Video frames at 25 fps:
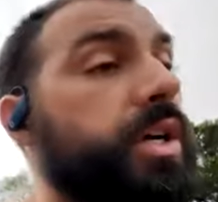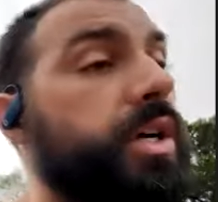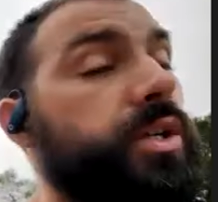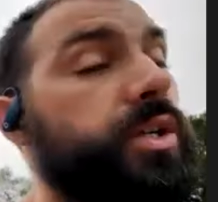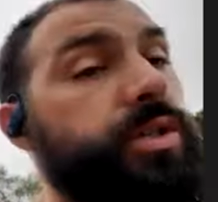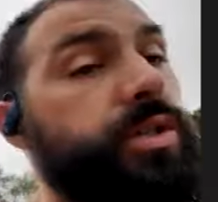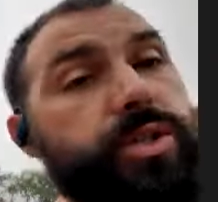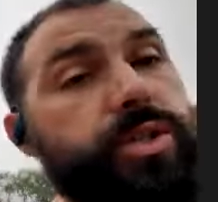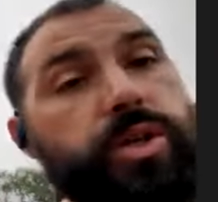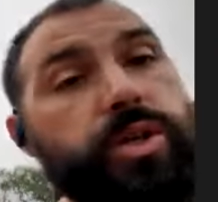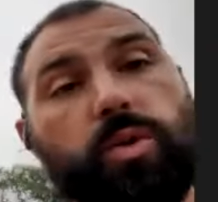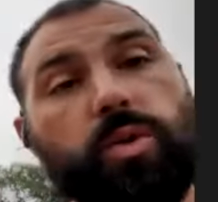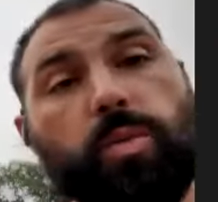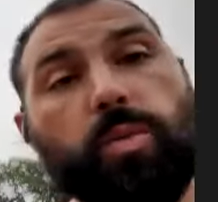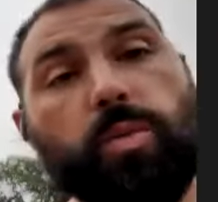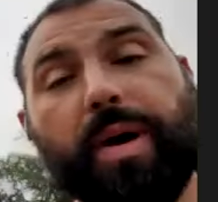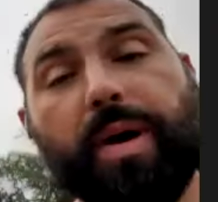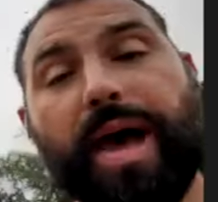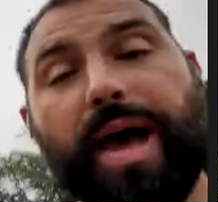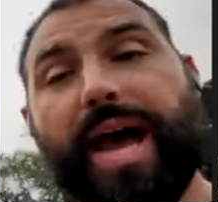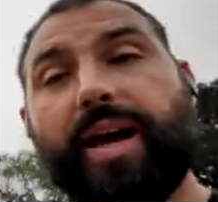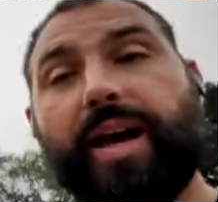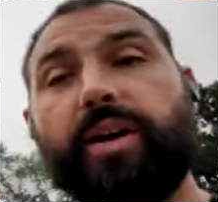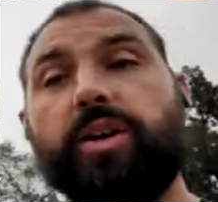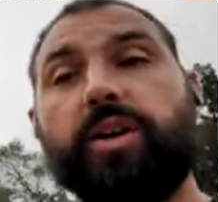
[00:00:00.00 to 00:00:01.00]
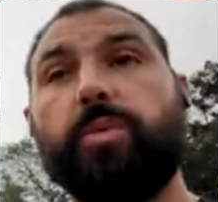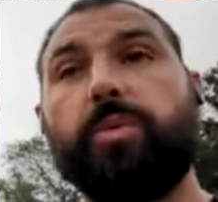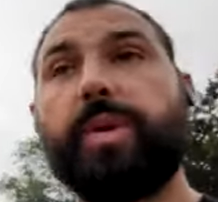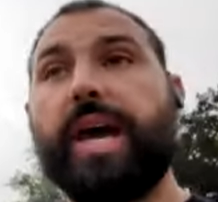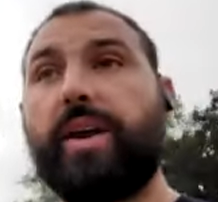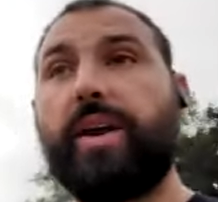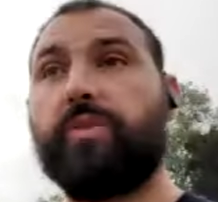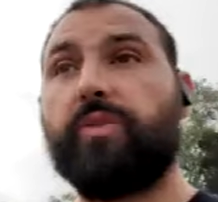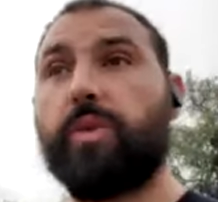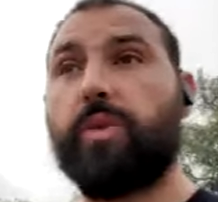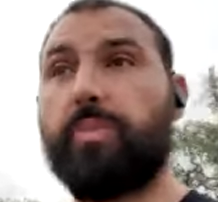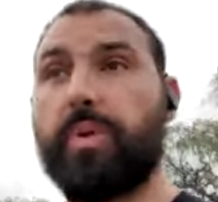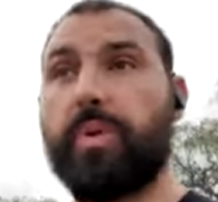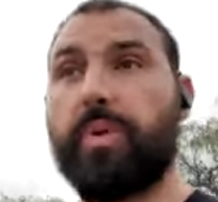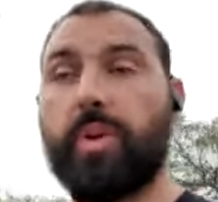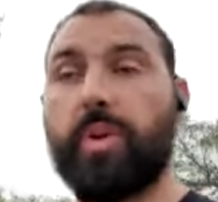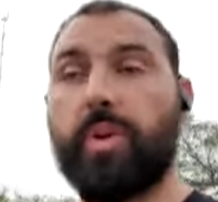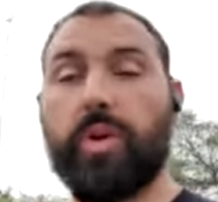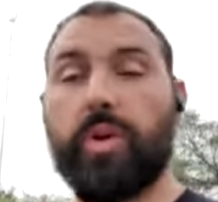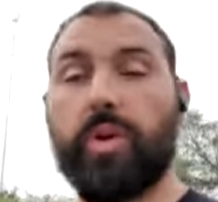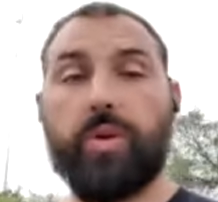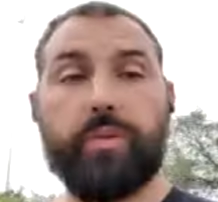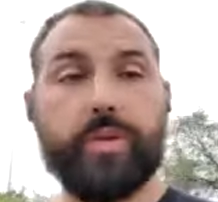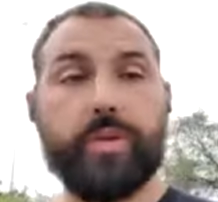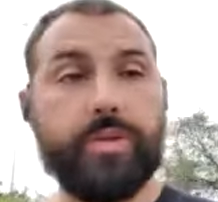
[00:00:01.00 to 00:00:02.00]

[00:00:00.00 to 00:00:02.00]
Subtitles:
2. Back on your back for pullovers.